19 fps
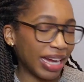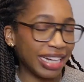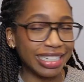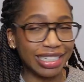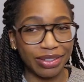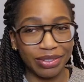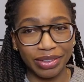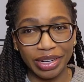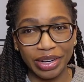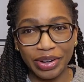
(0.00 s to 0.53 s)

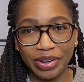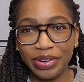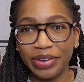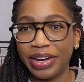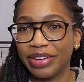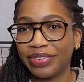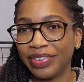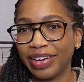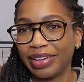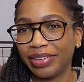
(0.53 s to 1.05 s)
don't know
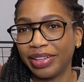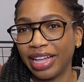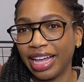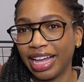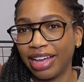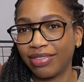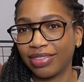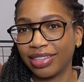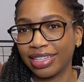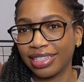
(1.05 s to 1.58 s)
if I will
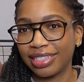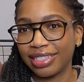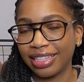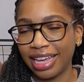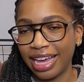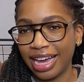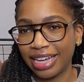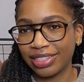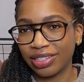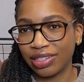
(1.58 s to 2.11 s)
have this
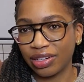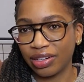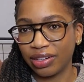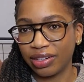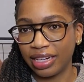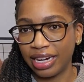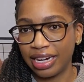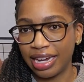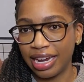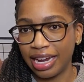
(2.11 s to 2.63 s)
cast on
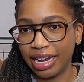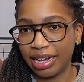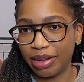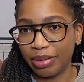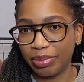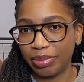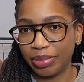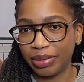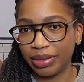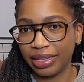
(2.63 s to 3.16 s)
and knit up